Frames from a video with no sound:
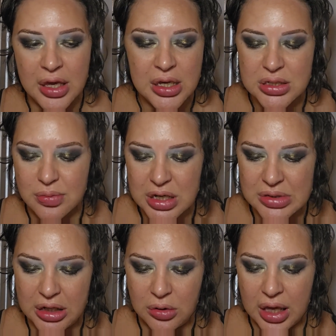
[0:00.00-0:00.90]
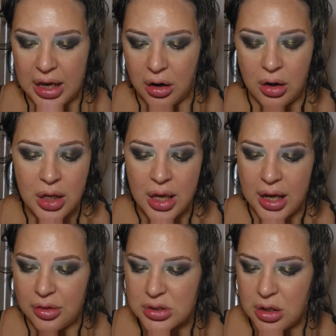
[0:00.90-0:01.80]
Sometimes I don't care,
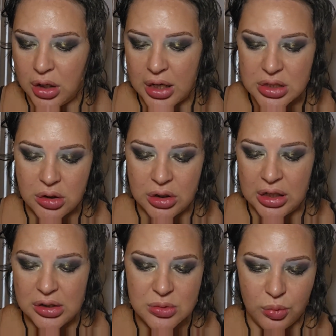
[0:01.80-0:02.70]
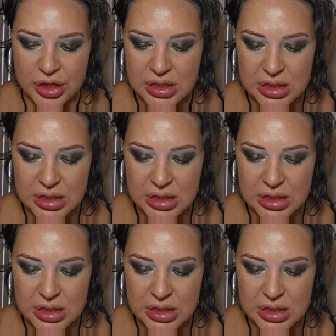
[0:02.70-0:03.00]
and there's no continuity with this.